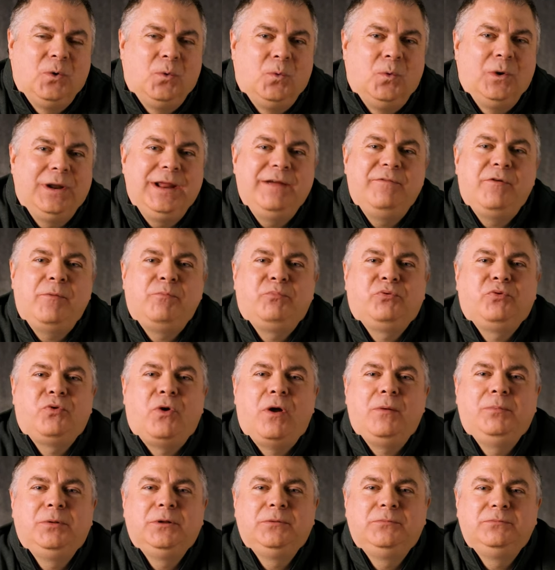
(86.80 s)
Whatever
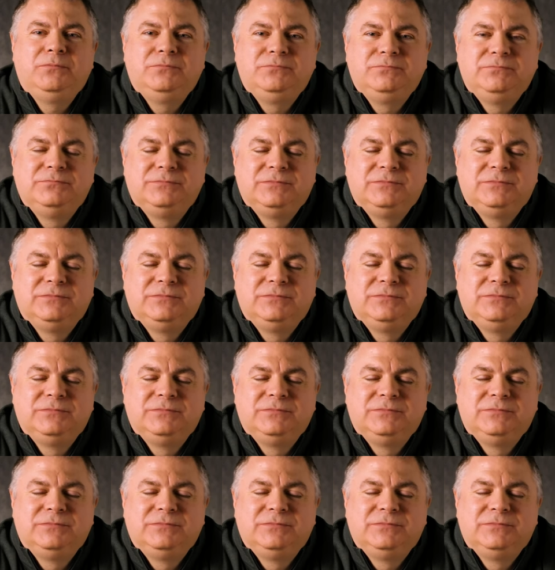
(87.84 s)
problem,